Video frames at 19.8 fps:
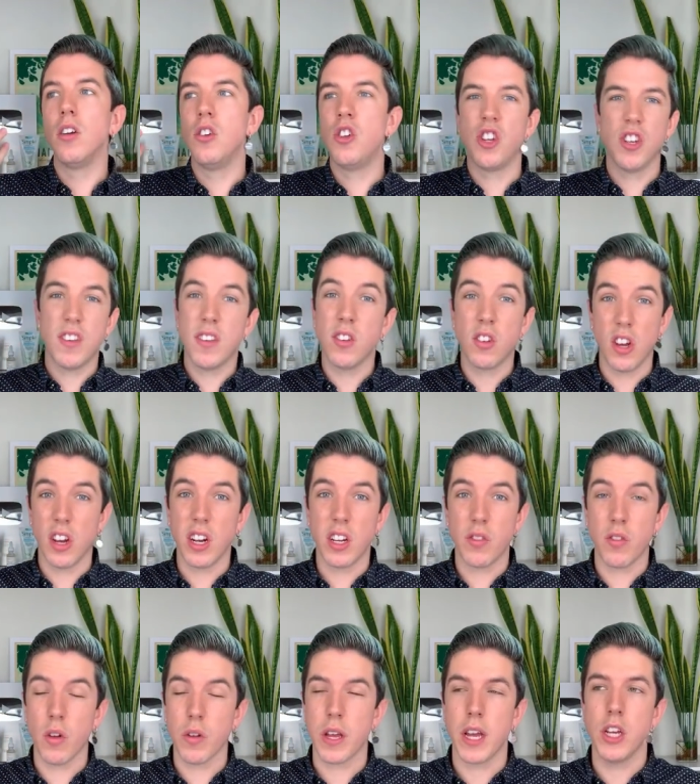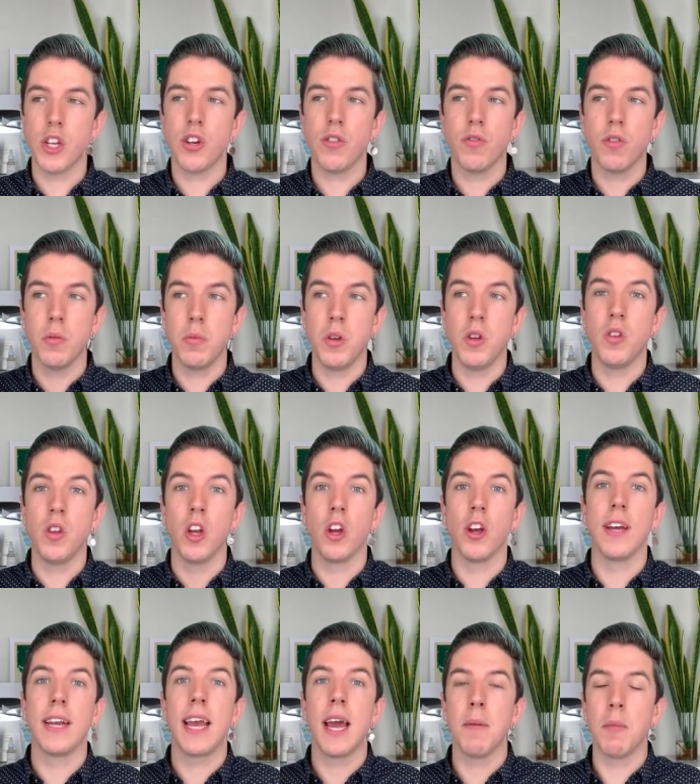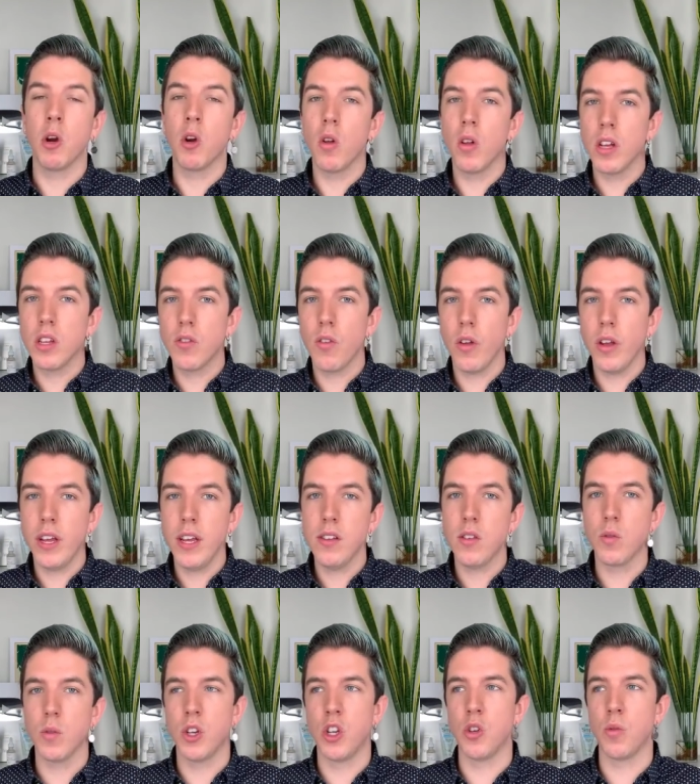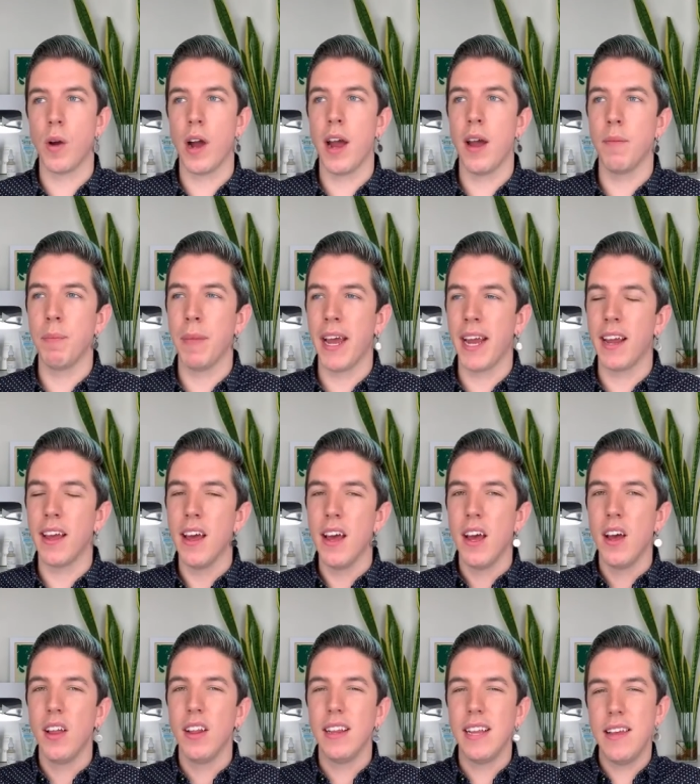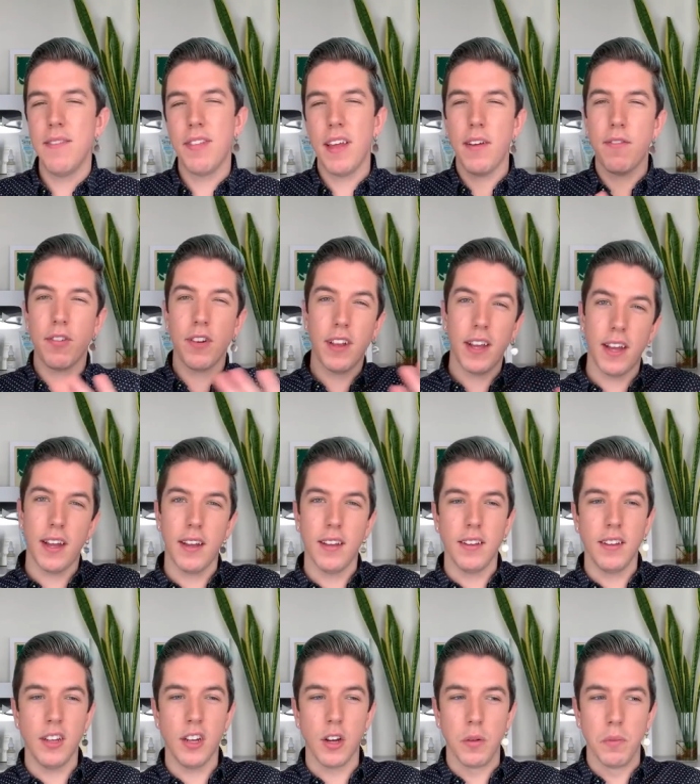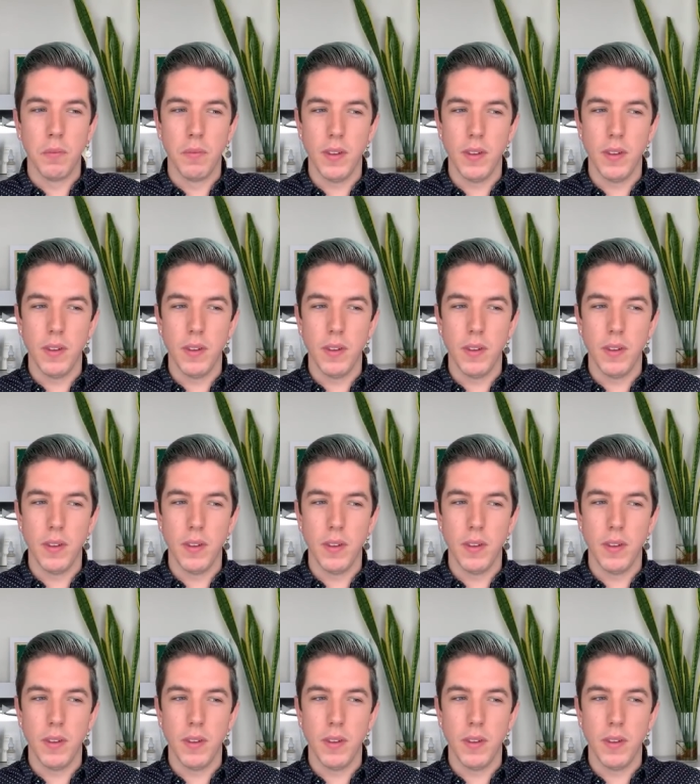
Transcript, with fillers: just as good exfoliation from using good chemical exfoliants, which is why I'm like, leave that for the, you know,